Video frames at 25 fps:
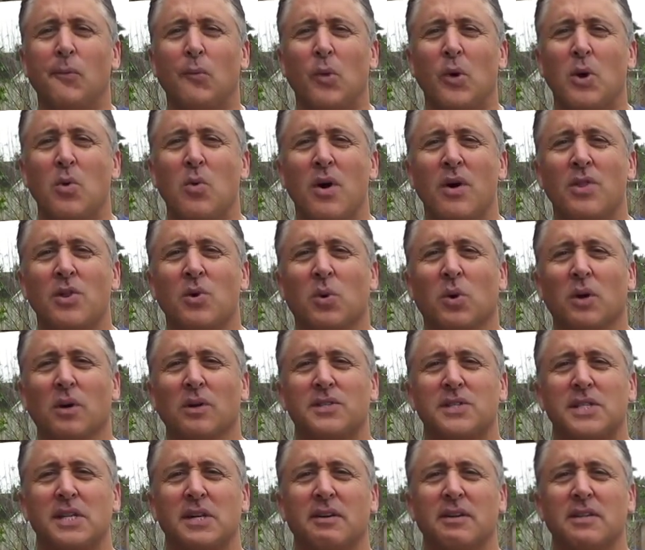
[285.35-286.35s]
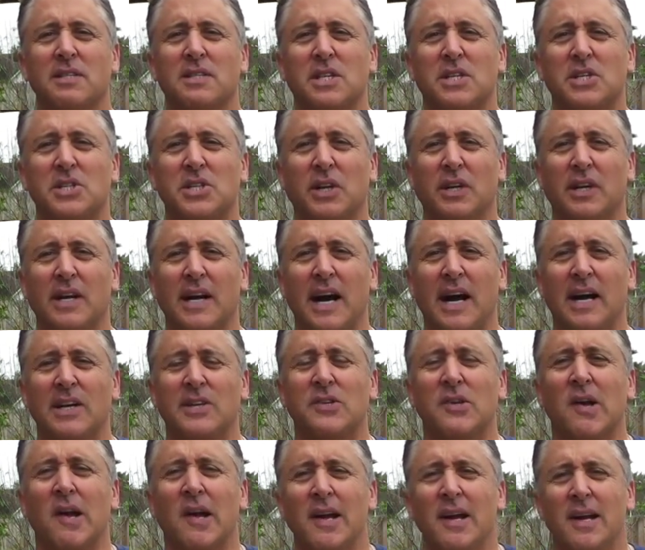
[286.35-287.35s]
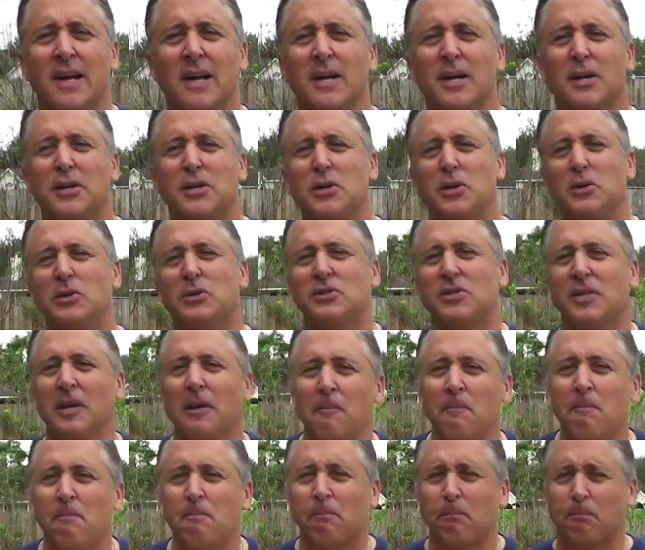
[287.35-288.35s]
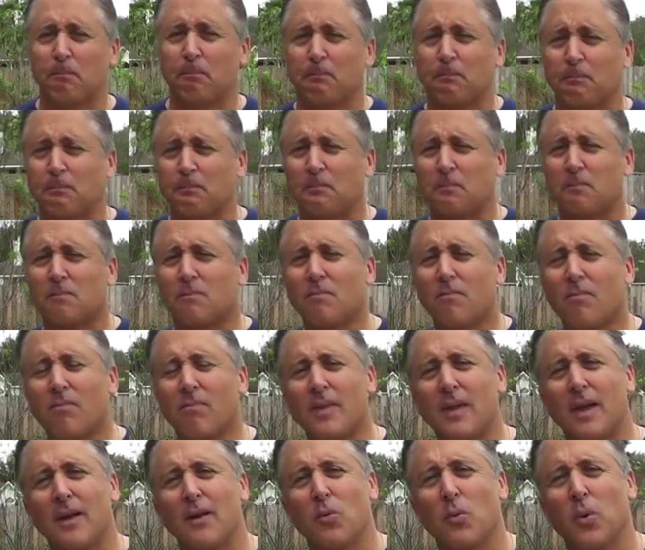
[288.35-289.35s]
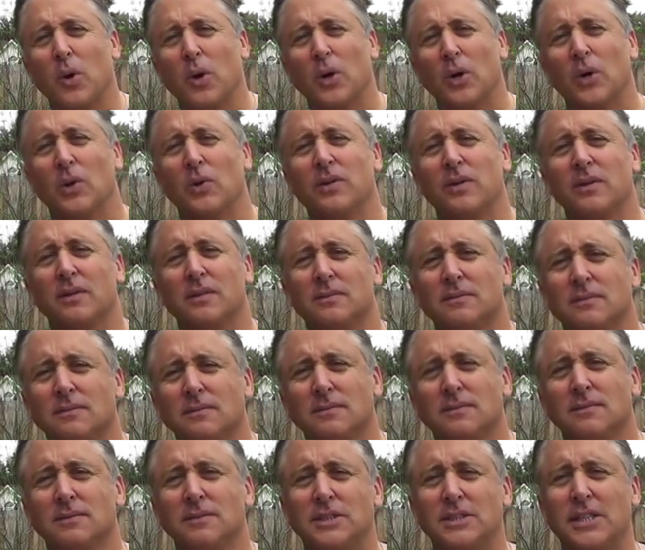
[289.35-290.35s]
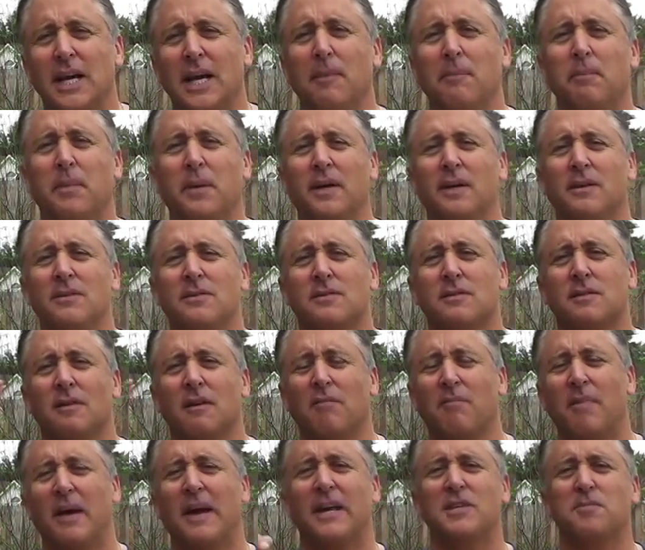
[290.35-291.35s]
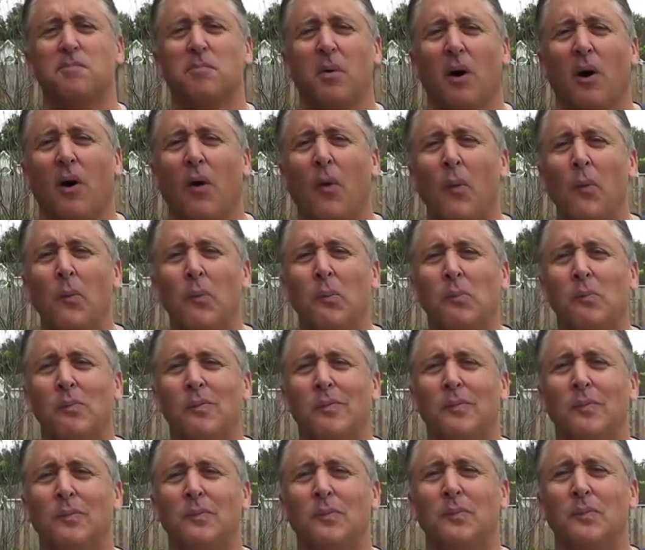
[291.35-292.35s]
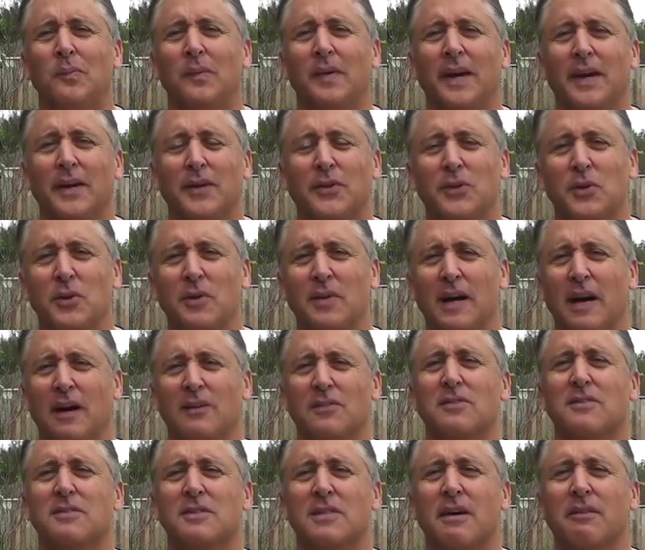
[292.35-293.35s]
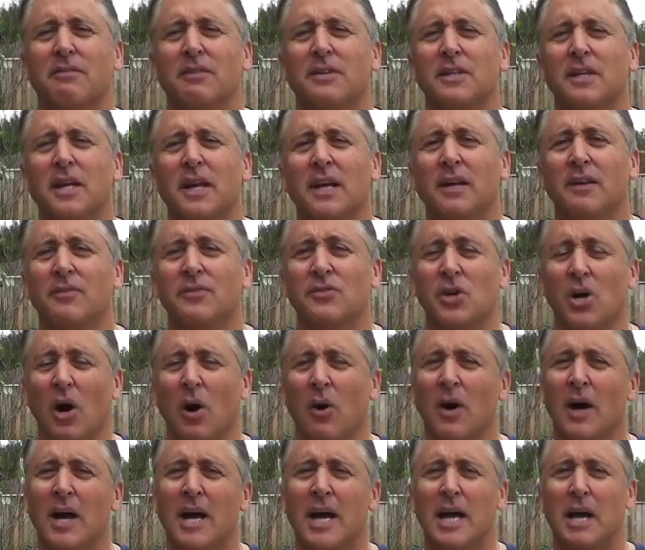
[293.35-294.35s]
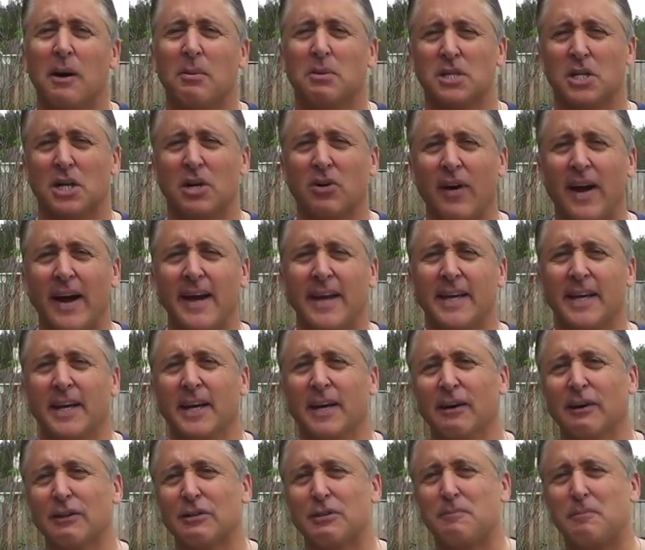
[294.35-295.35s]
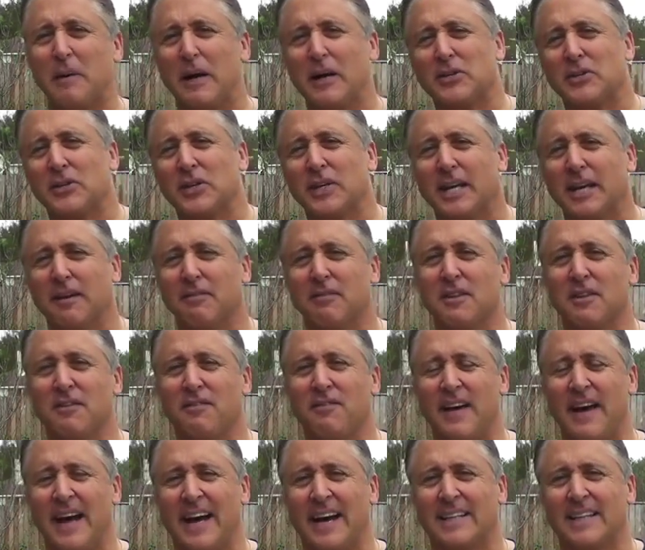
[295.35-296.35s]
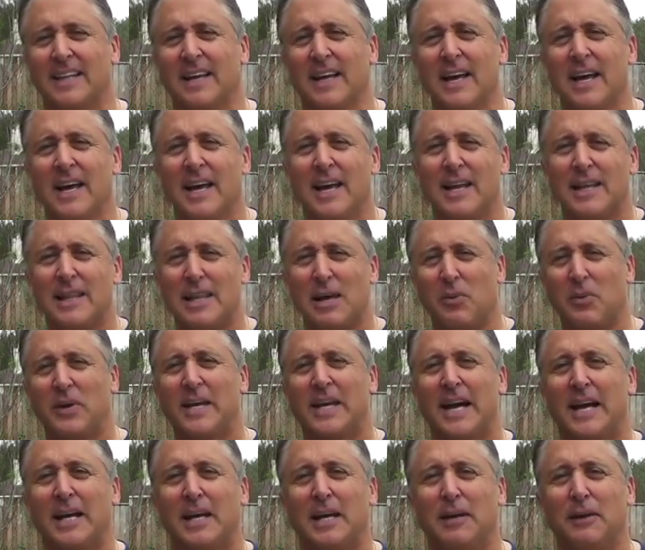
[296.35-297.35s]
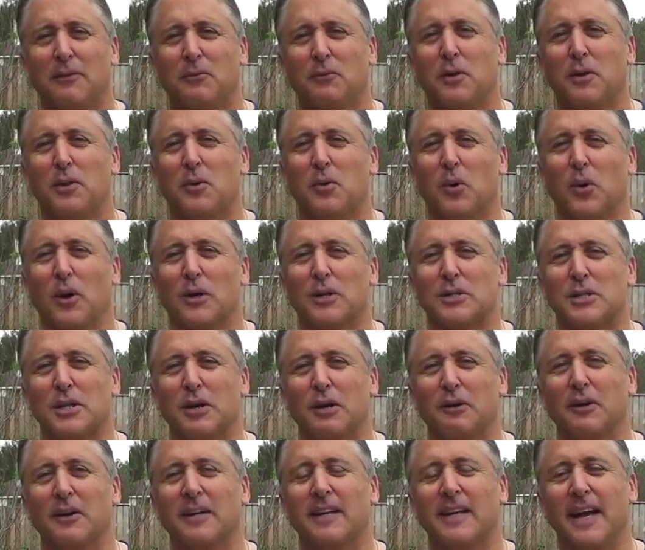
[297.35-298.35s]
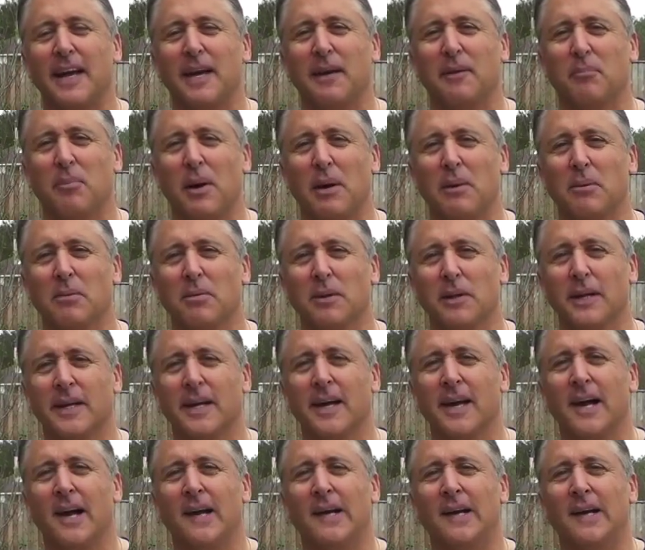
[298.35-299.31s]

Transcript: We won the World Series this year, guys. Houston, world champions of baseball in two thousand seventeen. So it was a great year, especially given the fact that we got hit with the worst hurricane probably,